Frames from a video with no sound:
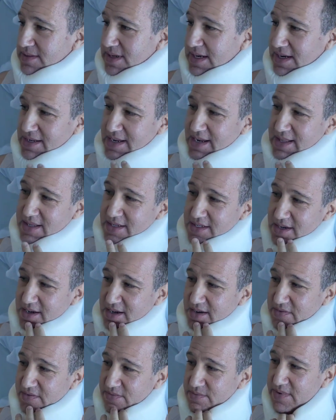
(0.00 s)
could take this
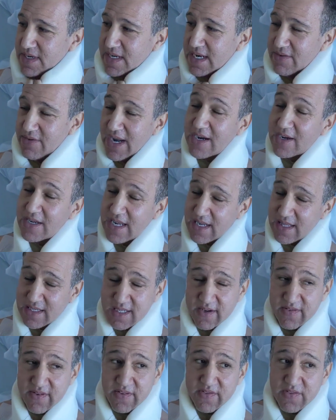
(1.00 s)
off, but anyway, I could take this
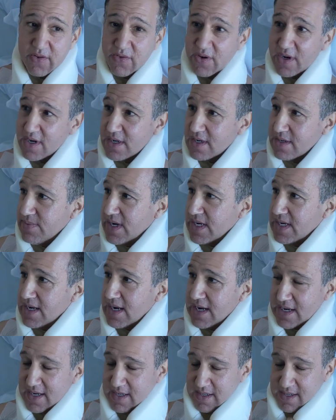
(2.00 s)
off if you wanted, but
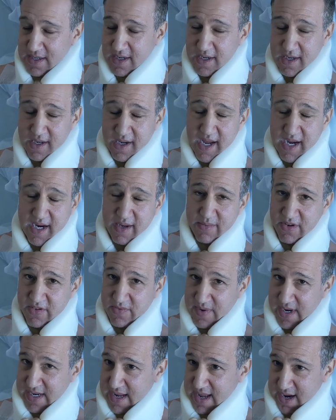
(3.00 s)
I can move
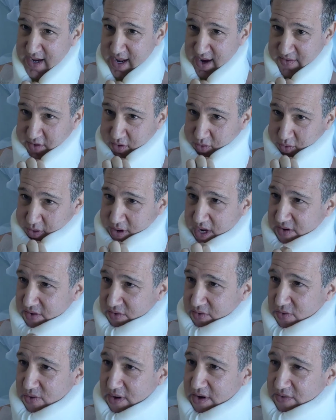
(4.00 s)
my neck
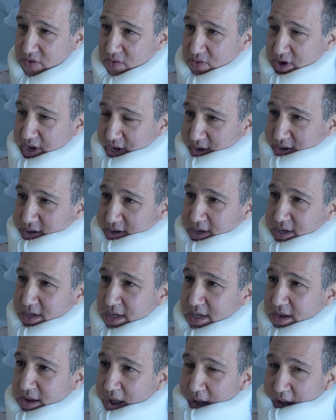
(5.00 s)
every way.
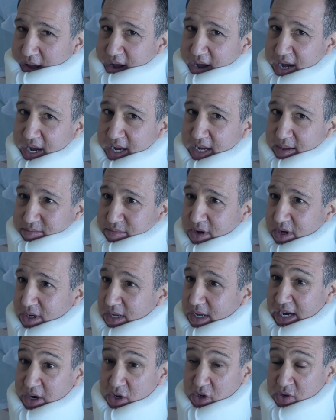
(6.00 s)

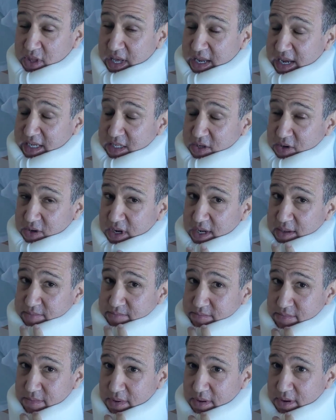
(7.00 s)
I could do that yesterday,
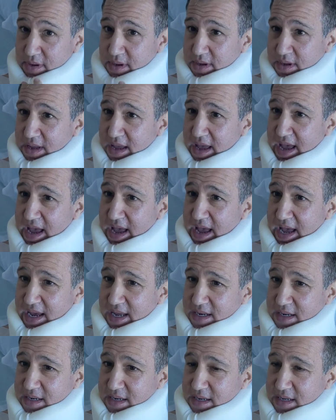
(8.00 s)

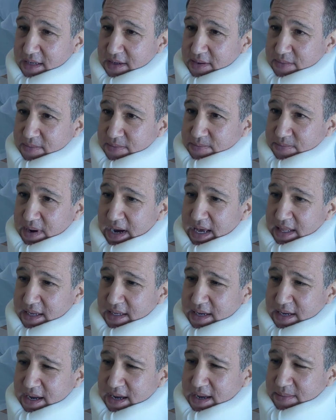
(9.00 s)
and by the
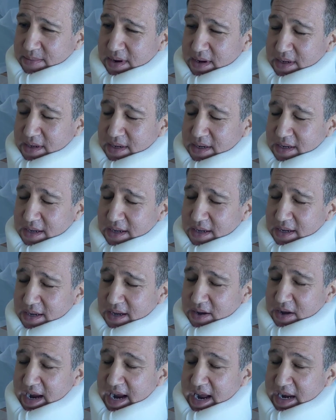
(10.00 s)
time
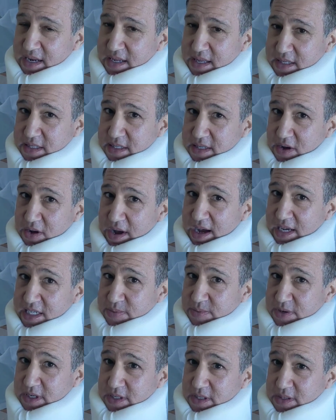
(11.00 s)
I got into this
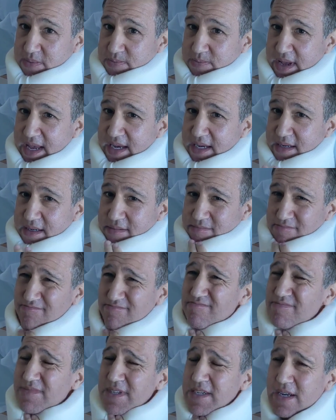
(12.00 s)
hospital bed,
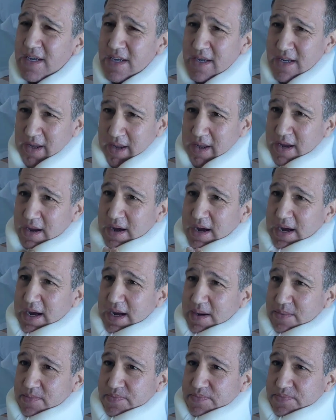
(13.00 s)

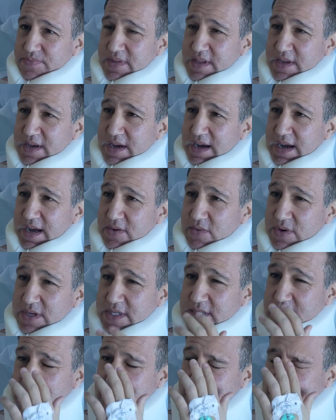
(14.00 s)
I
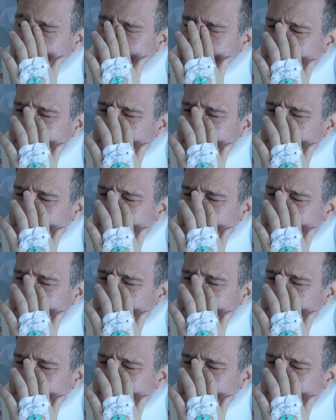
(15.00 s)
was